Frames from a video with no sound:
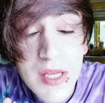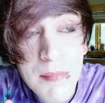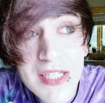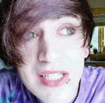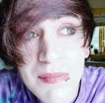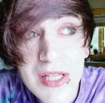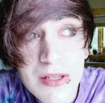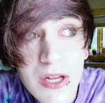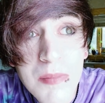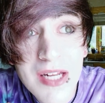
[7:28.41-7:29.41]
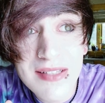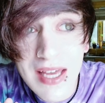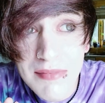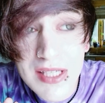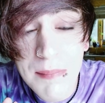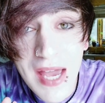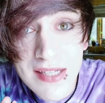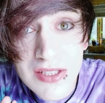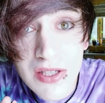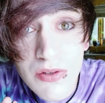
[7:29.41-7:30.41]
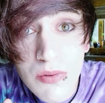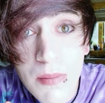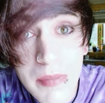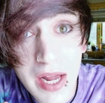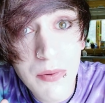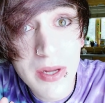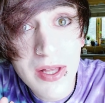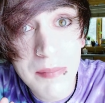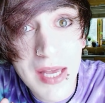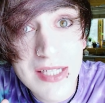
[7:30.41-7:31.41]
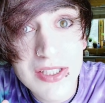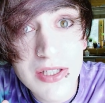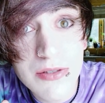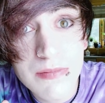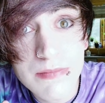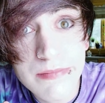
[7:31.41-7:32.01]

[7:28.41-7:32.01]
It might take me a little bit of time to get back to you, but I will get back to you.